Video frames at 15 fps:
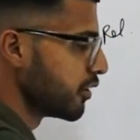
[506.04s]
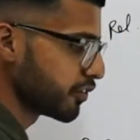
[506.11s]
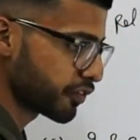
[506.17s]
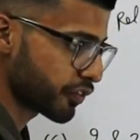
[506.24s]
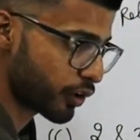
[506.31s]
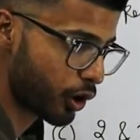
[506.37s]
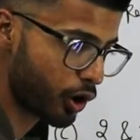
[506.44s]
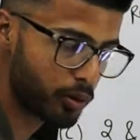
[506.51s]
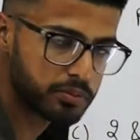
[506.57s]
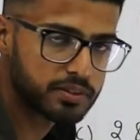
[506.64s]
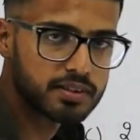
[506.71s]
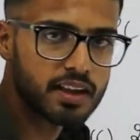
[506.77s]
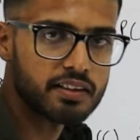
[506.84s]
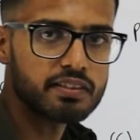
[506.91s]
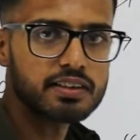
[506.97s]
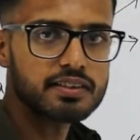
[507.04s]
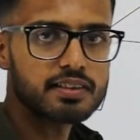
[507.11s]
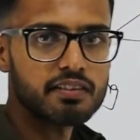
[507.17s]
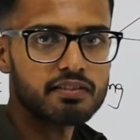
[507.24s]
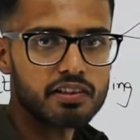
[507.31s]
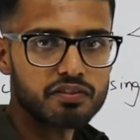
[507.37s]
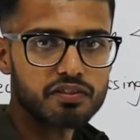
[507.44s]
From
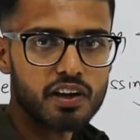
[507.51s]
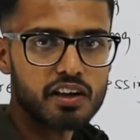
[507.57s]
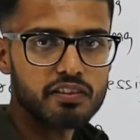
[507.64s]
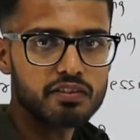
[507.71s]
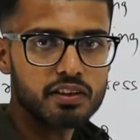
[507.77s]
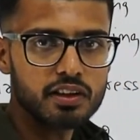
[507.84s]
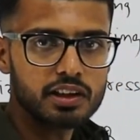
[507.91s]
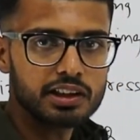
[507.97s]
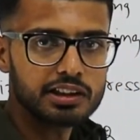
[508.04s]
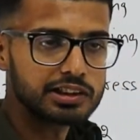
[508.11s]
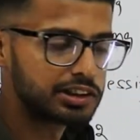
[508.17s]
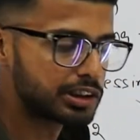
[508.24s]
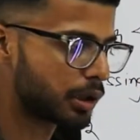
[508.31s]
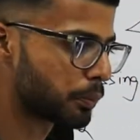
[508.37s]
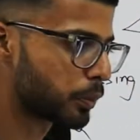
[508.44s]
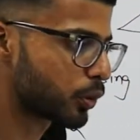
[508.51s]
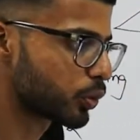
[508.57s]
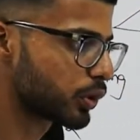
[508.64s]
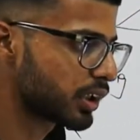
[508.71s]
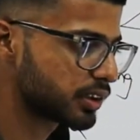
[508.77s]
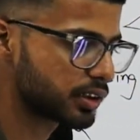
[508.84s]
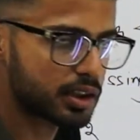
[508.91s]
775, jump
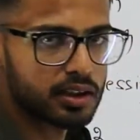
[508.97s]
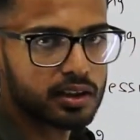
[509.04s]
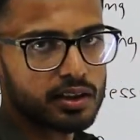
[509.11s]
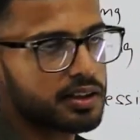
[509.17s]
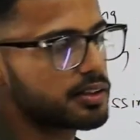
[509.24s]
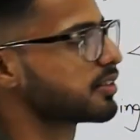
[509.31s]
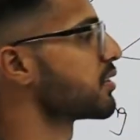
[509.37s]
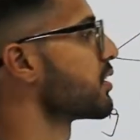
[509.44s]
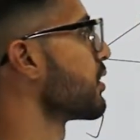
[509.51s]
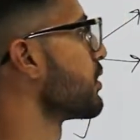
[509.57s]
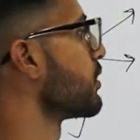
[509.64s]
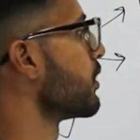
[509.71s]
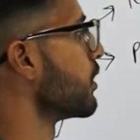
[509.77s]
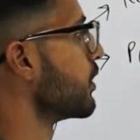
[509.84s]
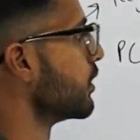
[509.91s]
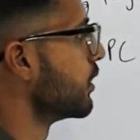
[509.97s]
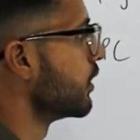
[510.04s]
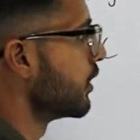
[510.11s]
to the third instruction.